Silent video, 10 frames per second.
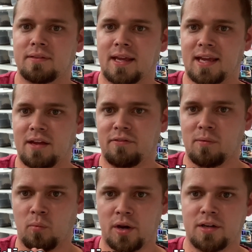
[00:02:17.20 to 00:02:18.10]
They gave
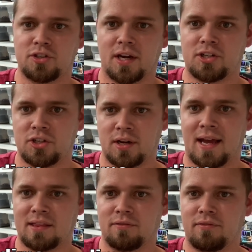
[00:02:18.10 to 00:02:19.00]
him one injection
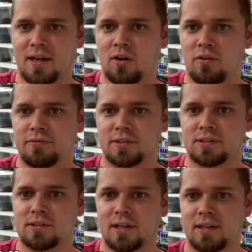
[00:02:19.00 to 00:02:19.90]
at the vet
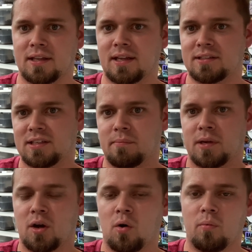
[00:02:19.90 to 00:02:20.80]
office, and then they sent
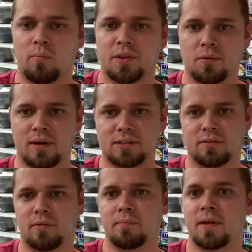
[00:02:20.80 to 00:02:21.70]
me home with the rest
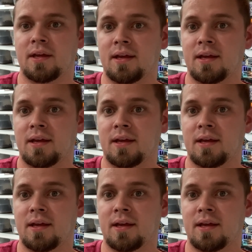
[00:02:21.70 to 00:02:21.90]
of them